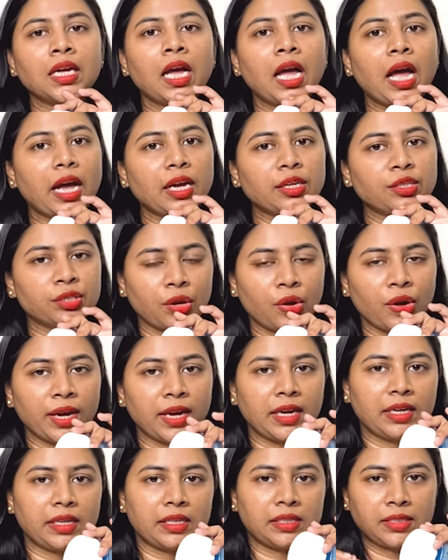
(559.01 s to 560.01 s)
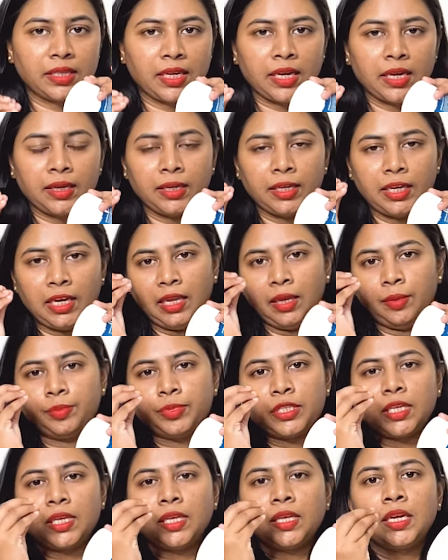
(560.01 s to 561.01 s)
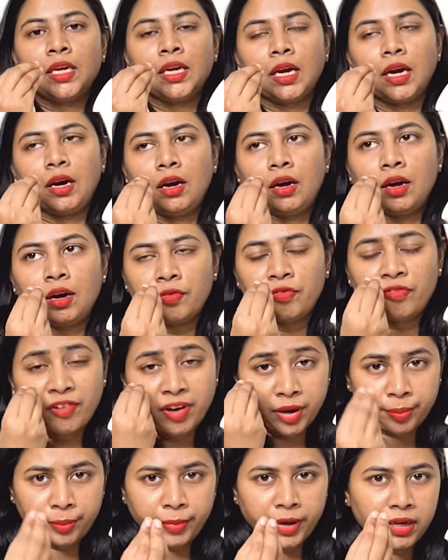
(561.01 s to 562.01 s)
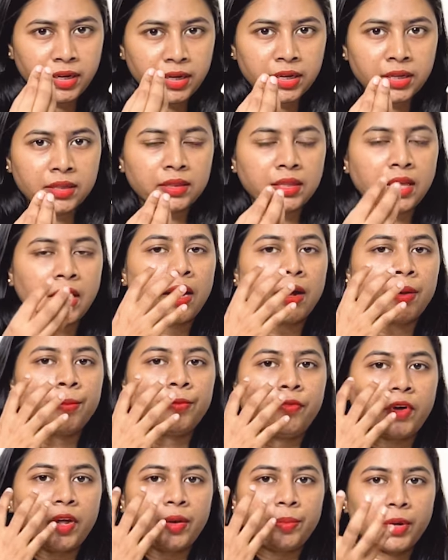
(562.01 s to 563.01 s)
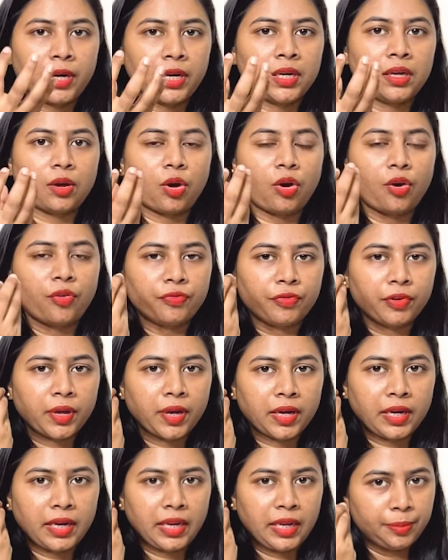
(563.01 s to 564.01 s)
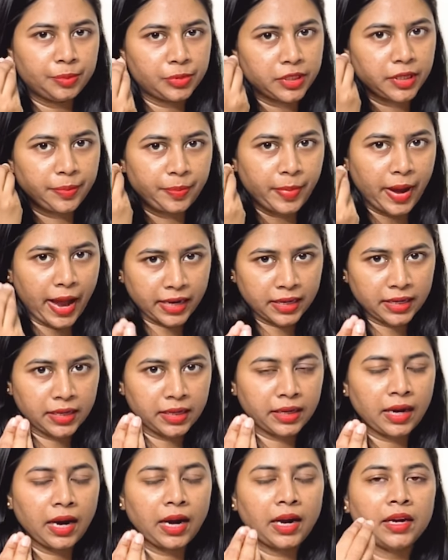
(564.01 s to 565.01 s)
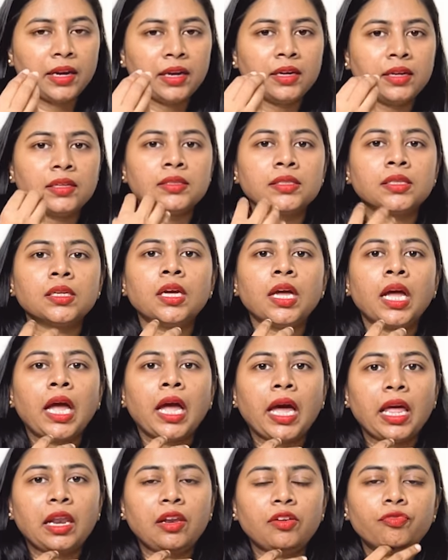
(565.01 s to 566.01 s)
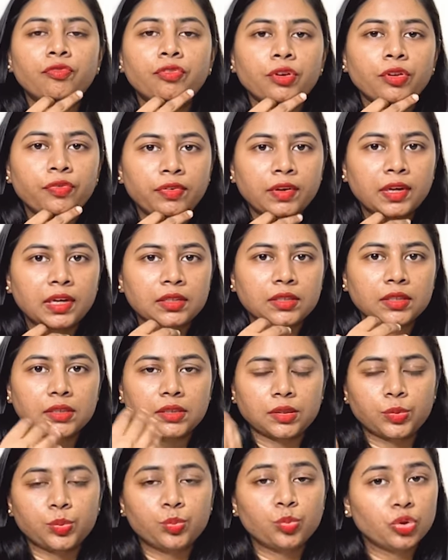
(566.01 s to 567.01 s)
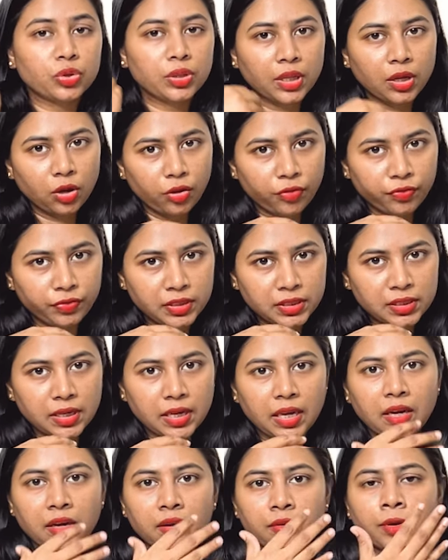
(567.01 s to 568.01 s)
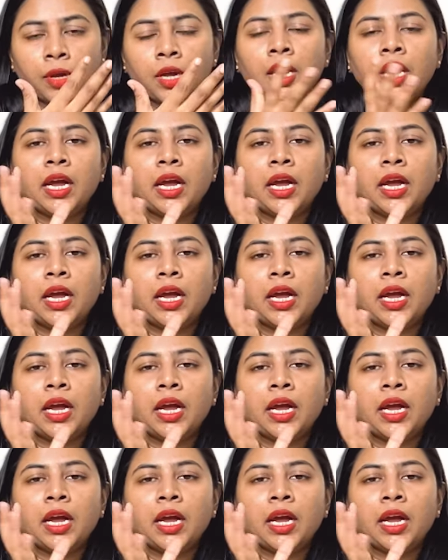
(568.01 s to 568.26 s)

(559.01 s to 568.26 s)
I saw it is a deep sea ferment, the ferment of a deep sea bacteria, and it is helpful for smoothing of the skin.